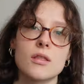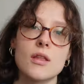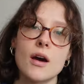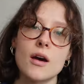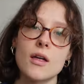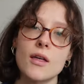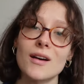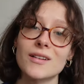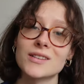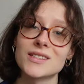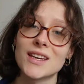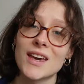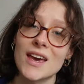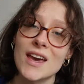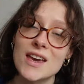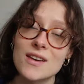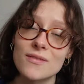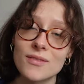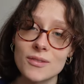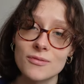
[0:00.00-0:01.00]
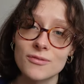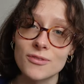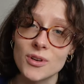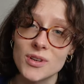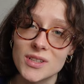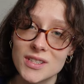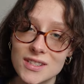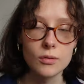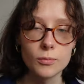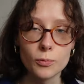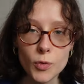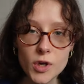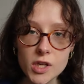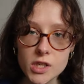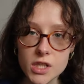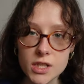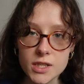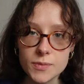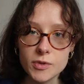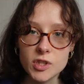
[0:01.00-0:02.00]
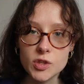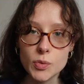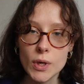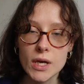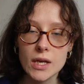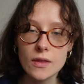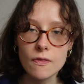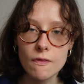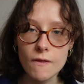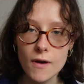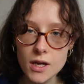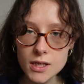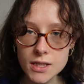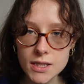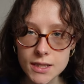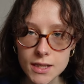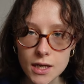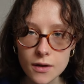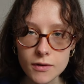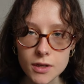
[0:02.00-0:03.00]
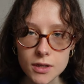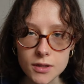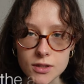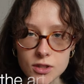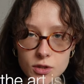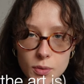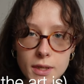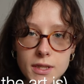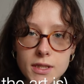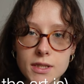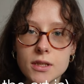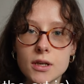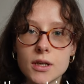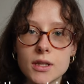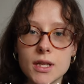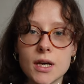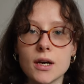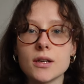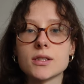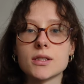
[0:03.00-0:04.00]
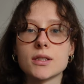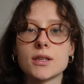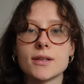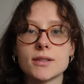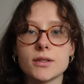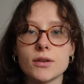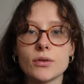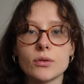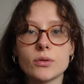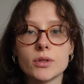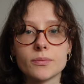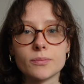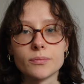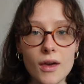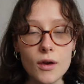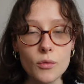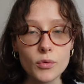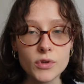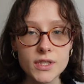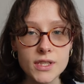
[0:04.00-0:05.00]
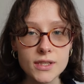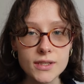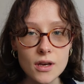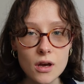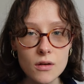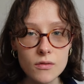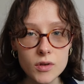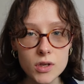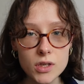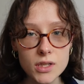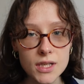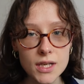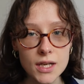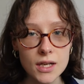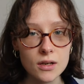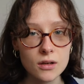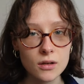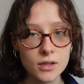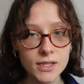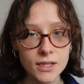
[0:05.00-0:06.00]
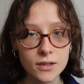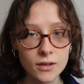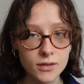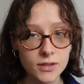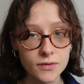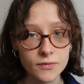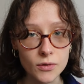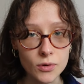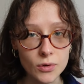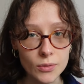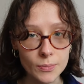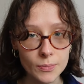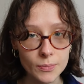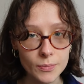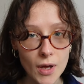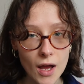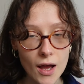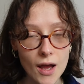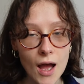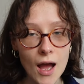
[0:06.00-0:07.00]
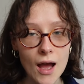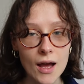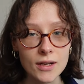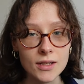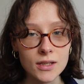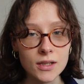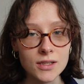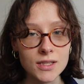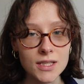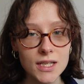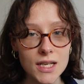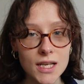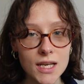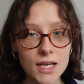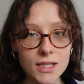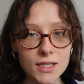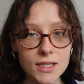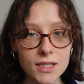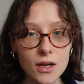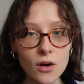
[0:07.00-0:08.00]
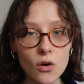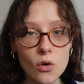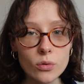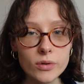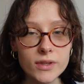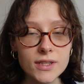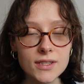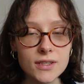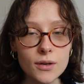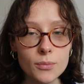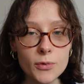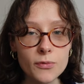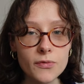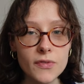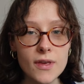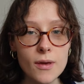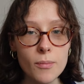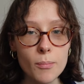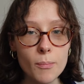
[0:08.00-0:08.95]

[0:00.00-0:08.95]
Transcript: Now, that is a cave in France, which is between 37 to 29,000 years old. It was discovered in 1994, and it holds some of the